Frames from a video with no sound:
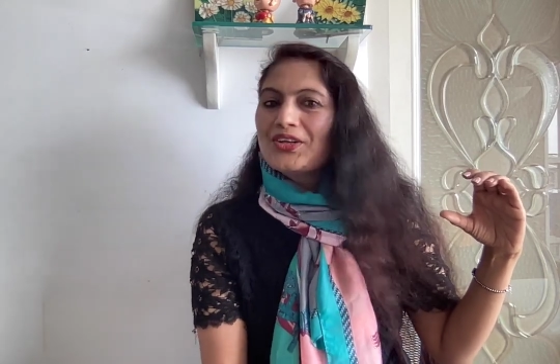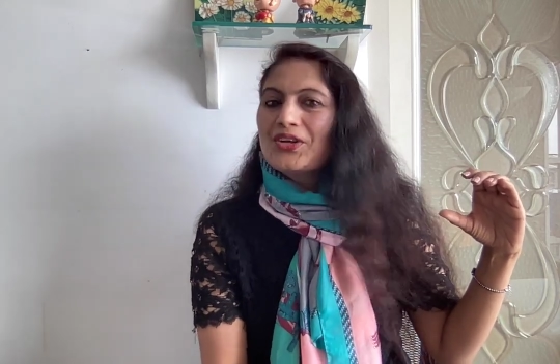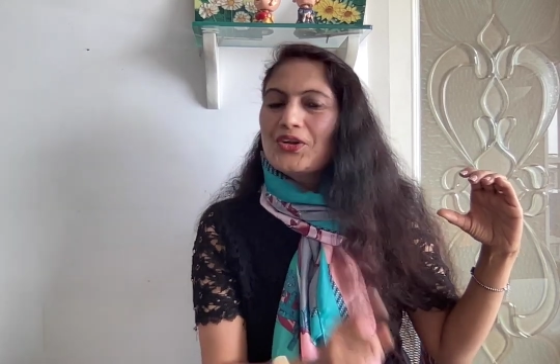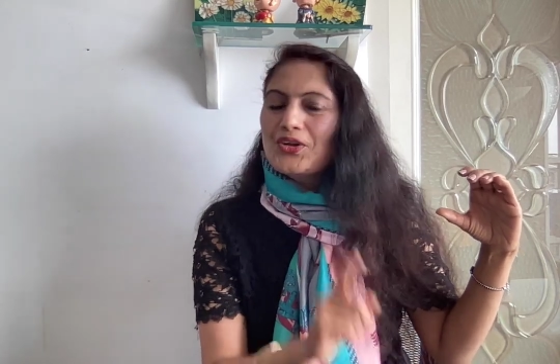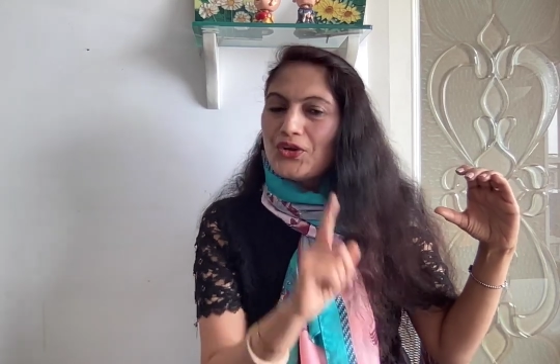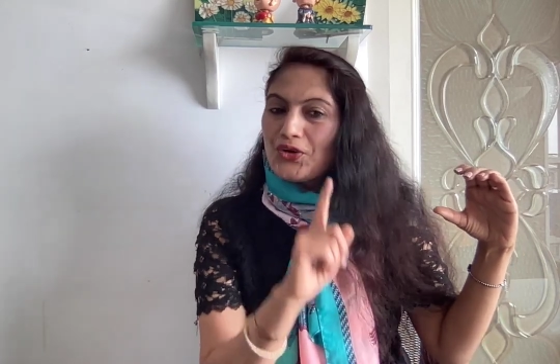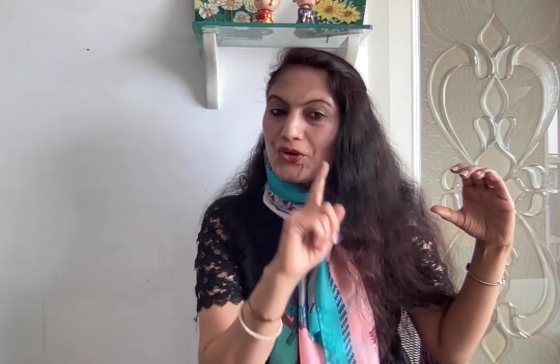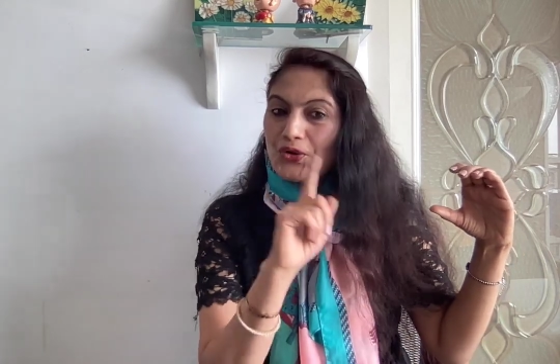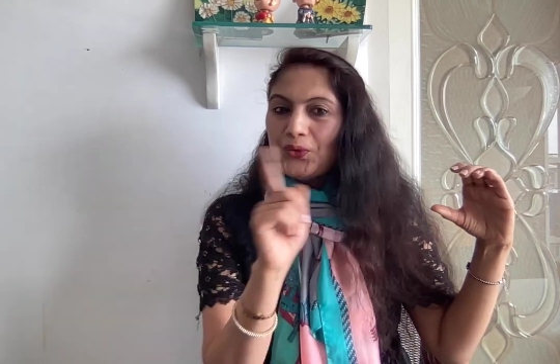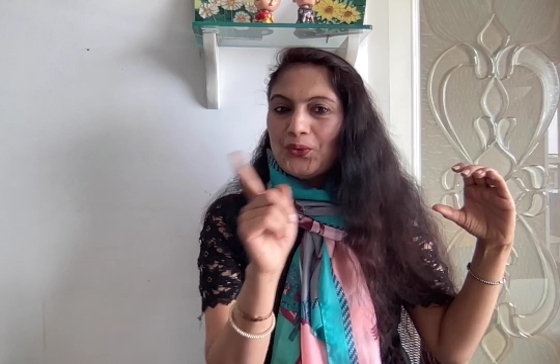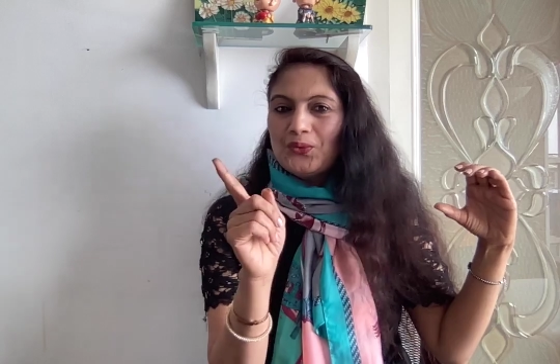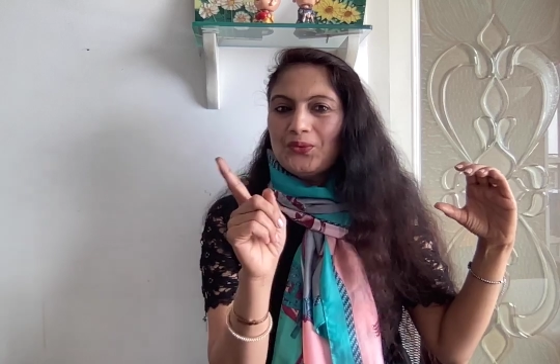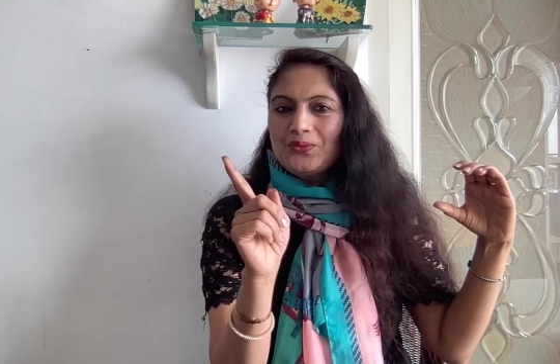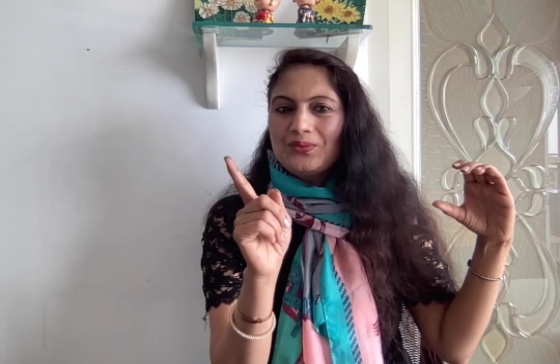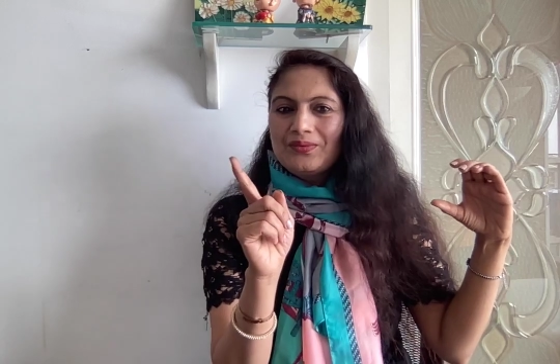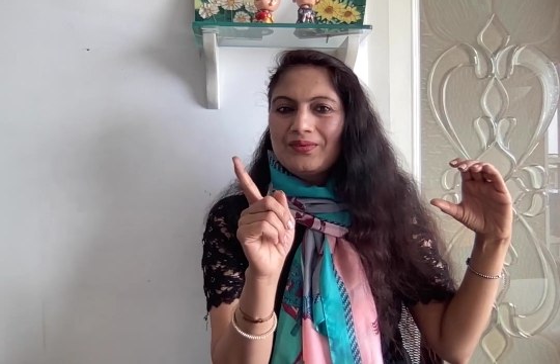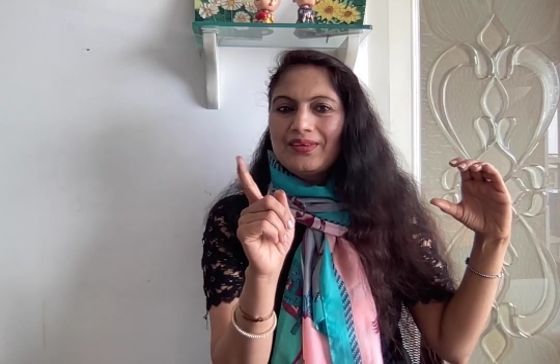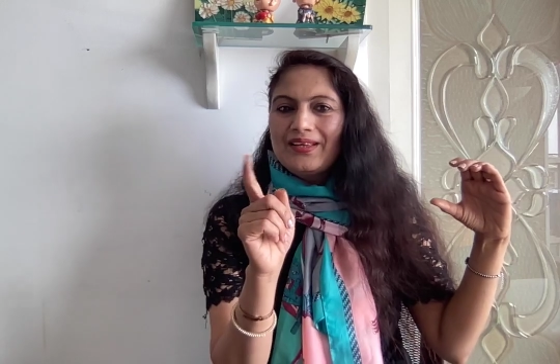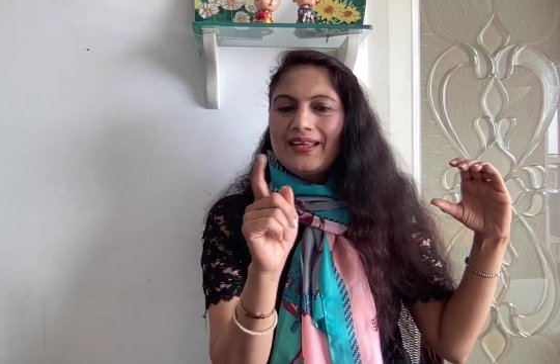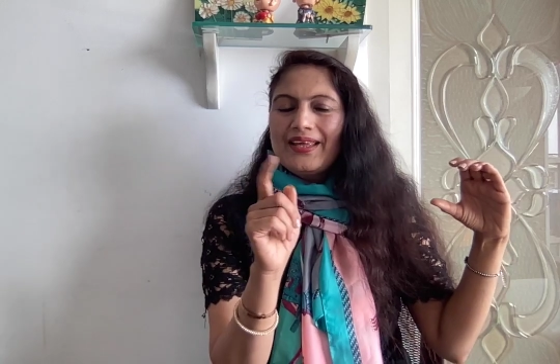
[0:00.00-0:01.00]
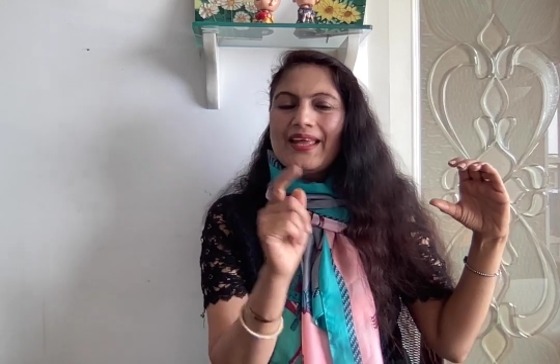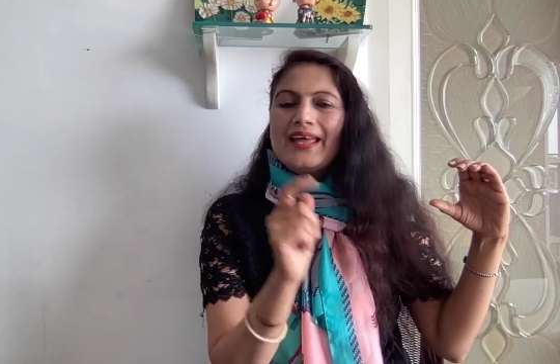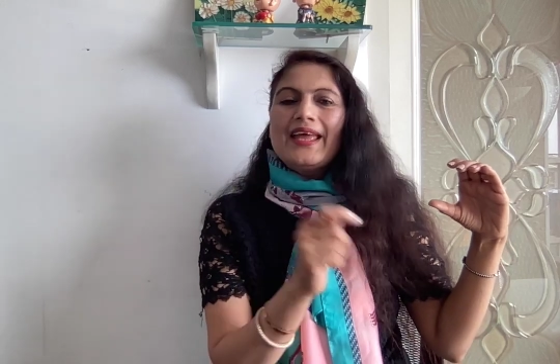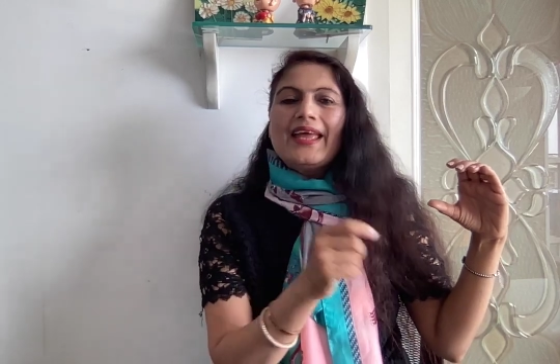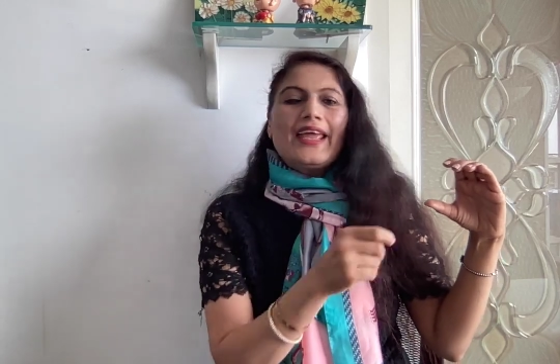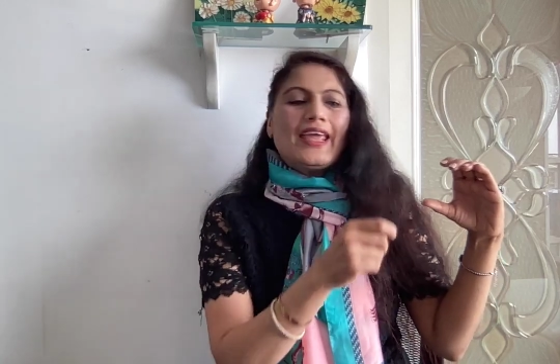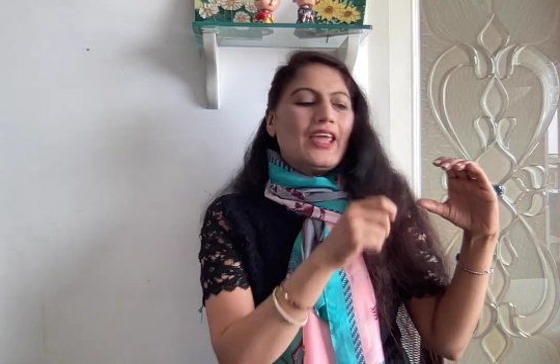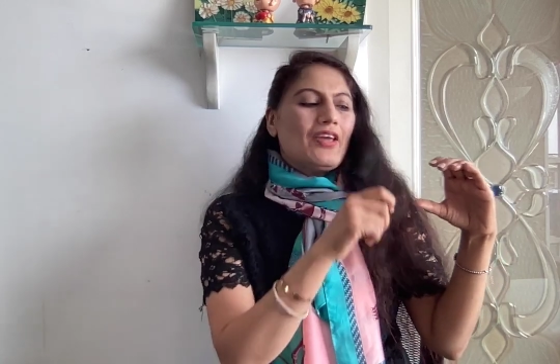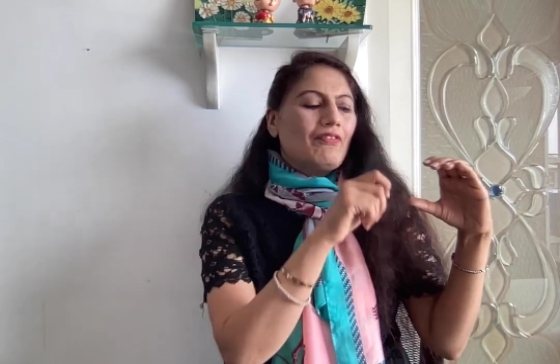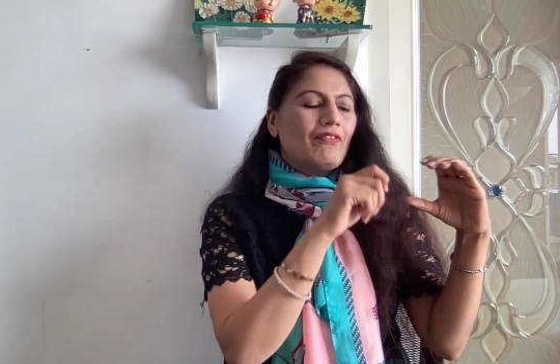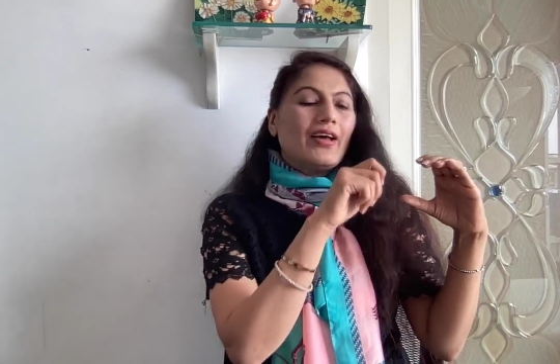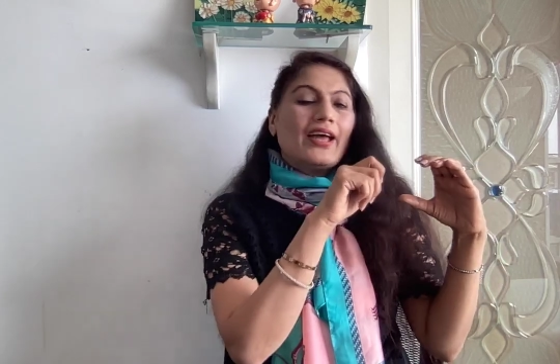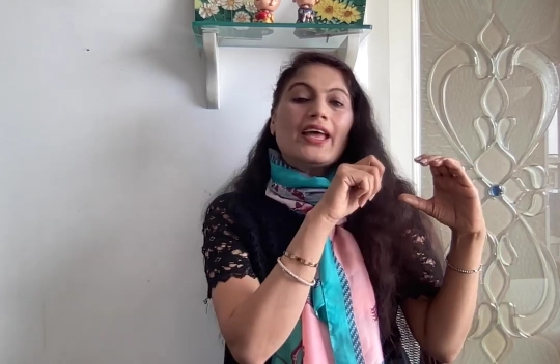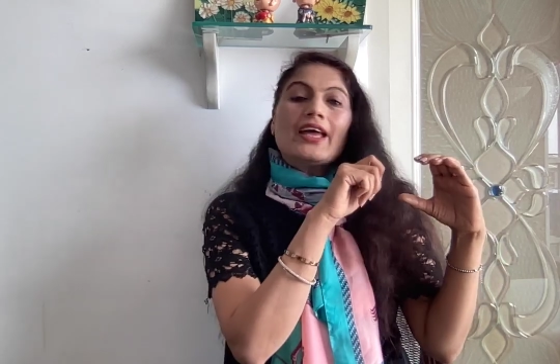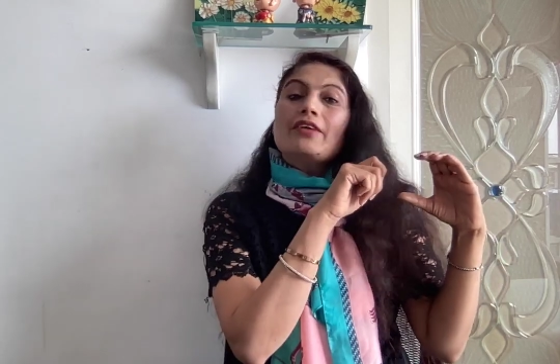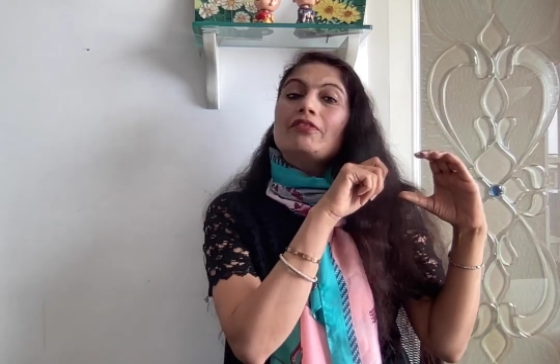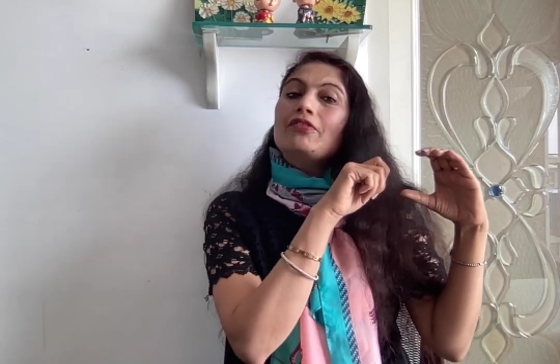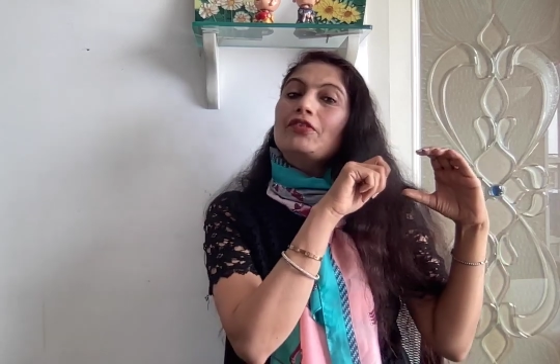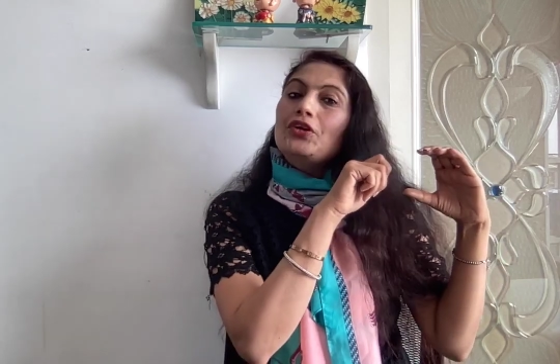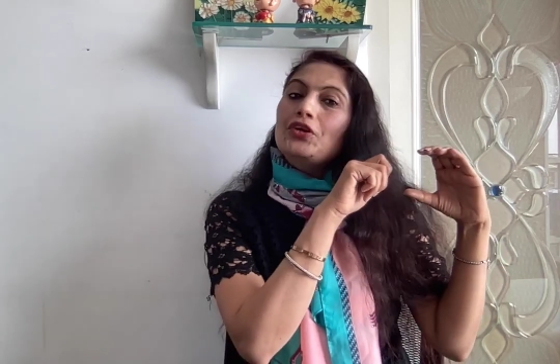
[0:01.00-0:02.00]
No. If I
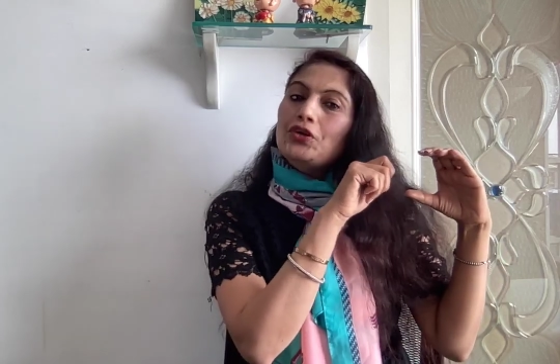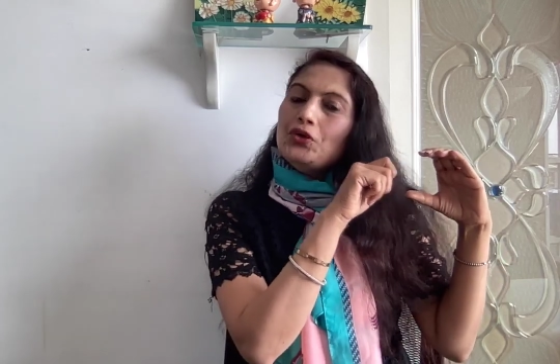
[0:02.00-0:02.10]
have